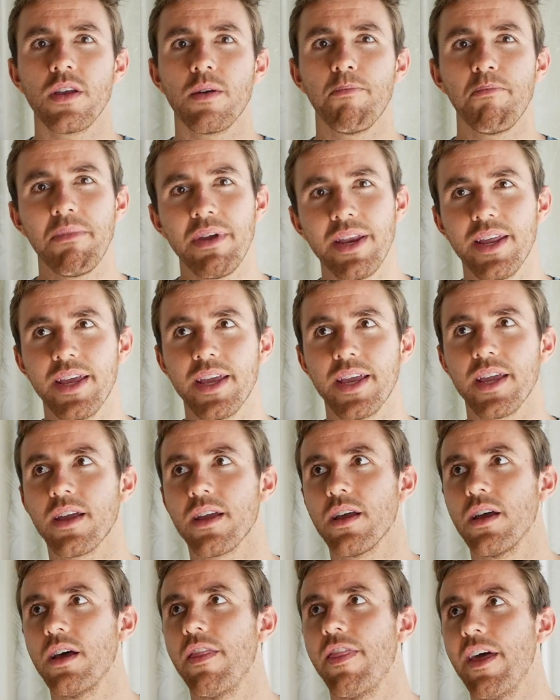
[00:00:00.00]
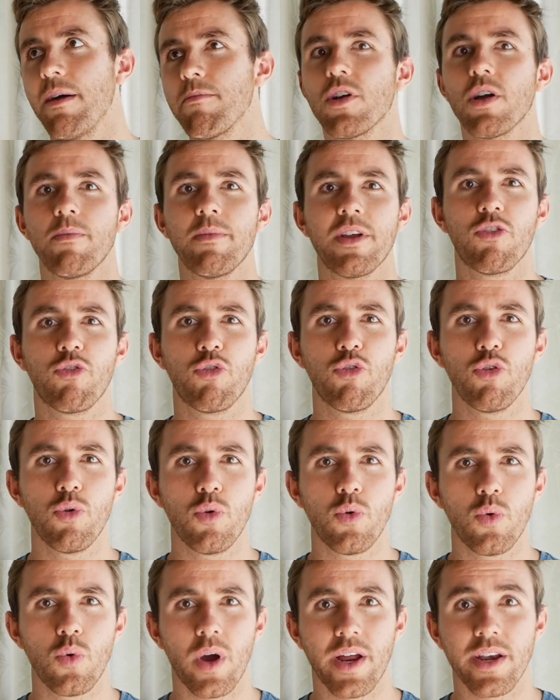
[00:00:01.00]
meaning them coming
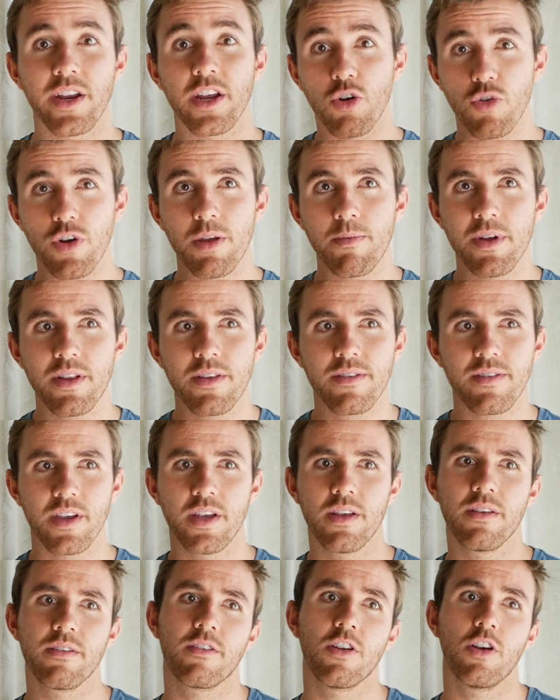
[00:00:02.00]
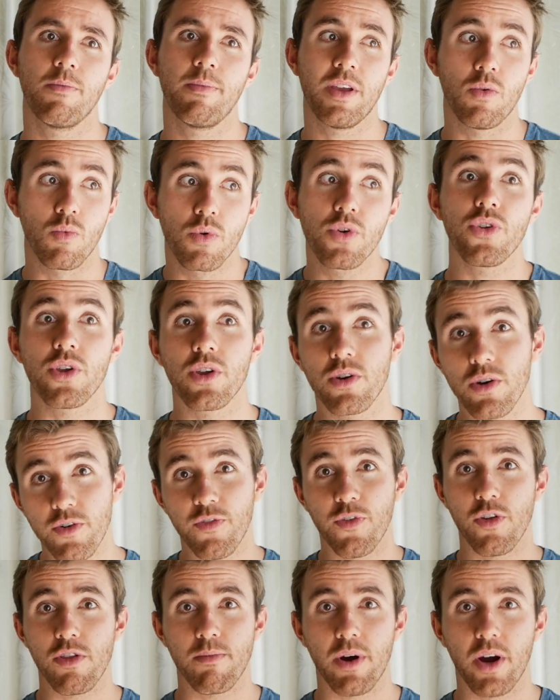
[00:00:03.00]
to an agreement, is going to be really good
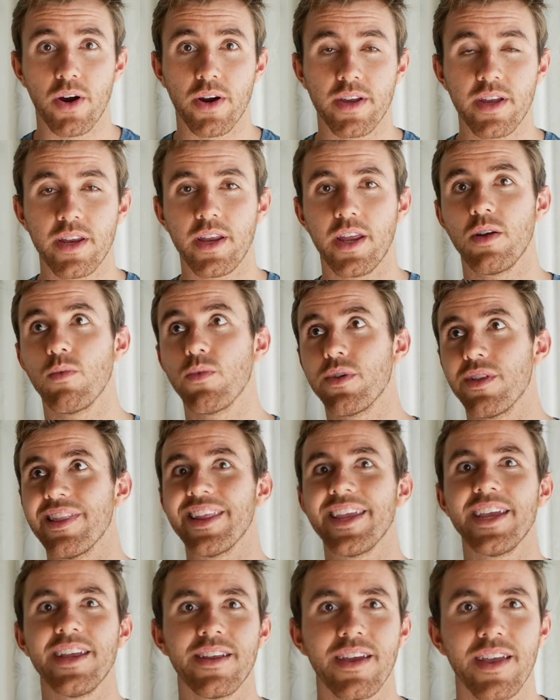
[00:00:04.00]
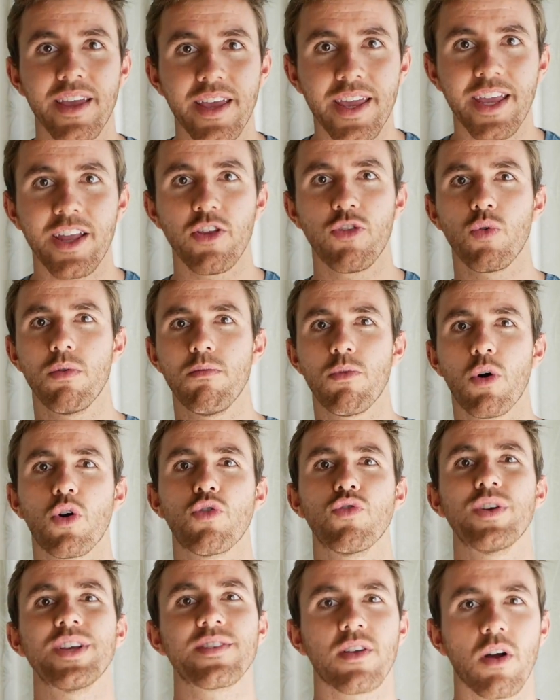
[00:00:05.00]
for the market, and it would lead into a more
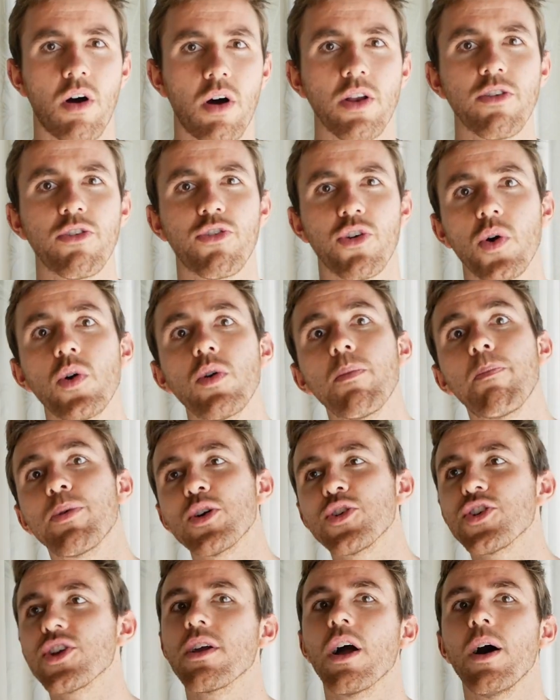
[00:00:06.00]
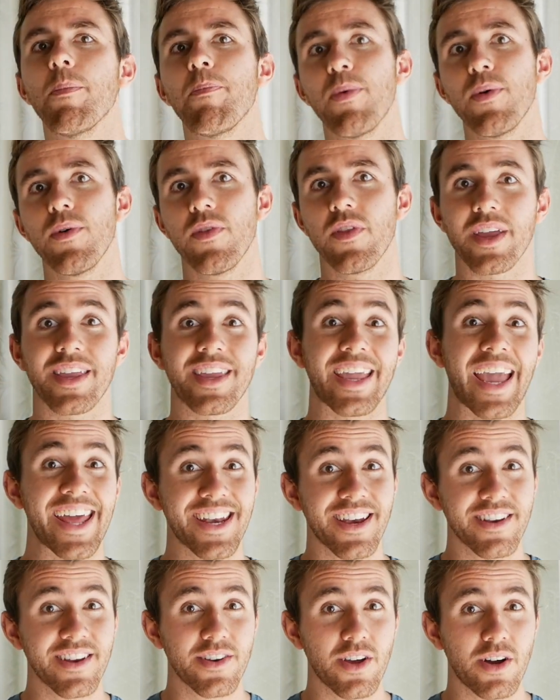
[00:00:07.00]
risk-on tone, pushing up the
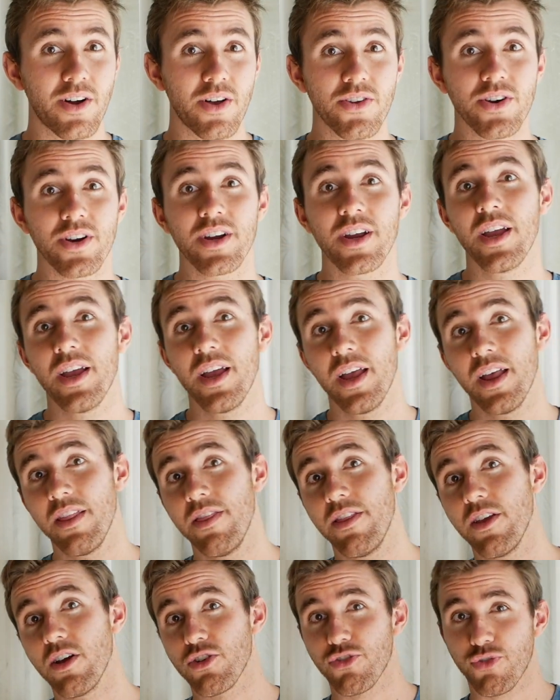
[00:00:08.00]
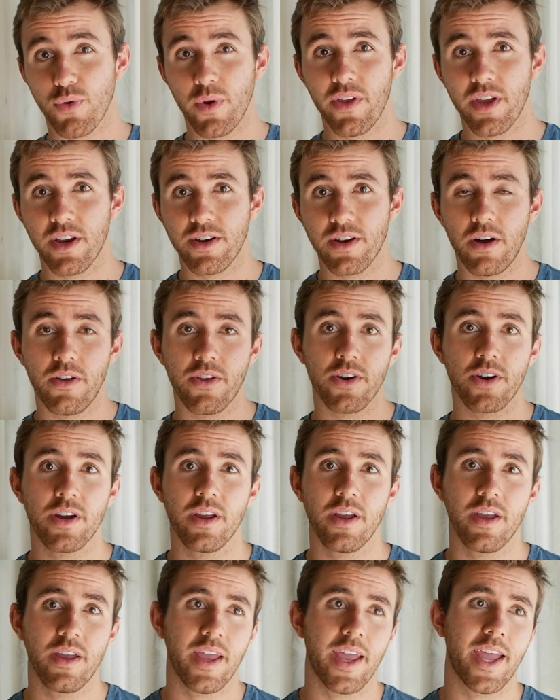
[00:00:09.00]
Canada dollar, the Australia dollar,
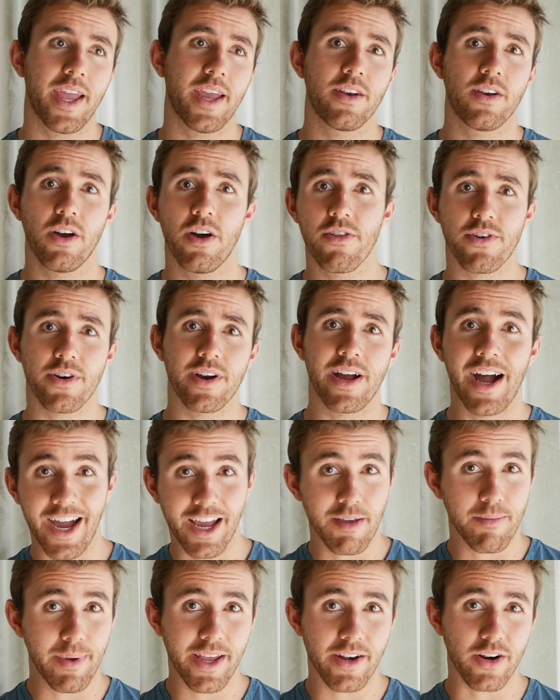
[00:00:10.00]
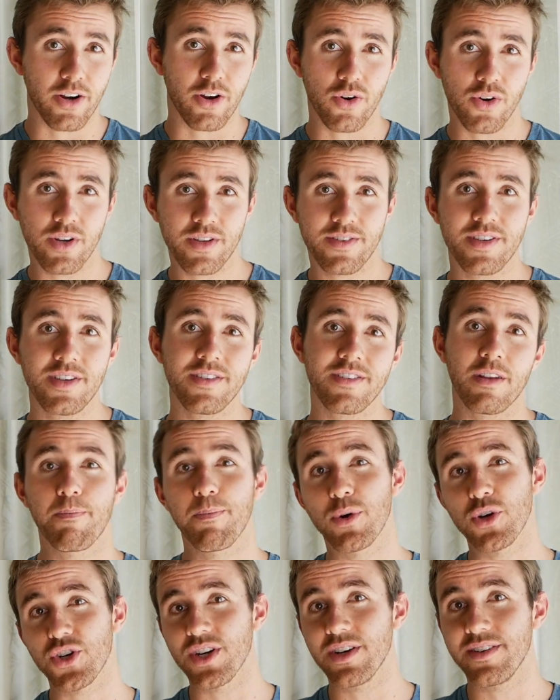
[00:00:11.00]
and other high beta currencies, and
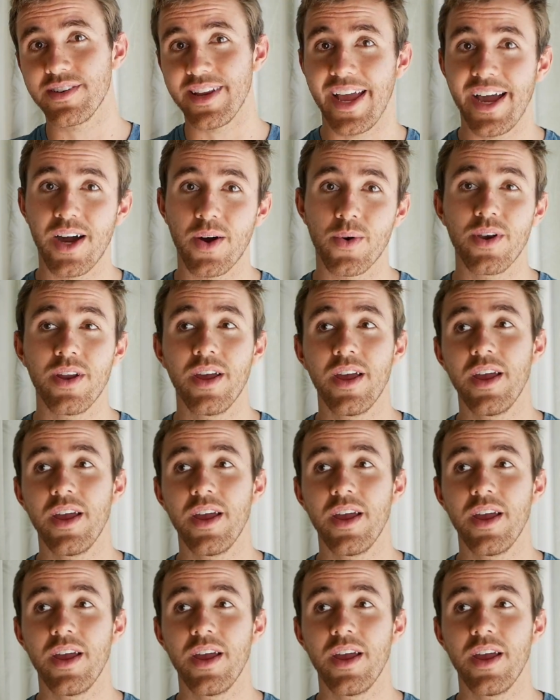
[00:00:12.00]
pushing down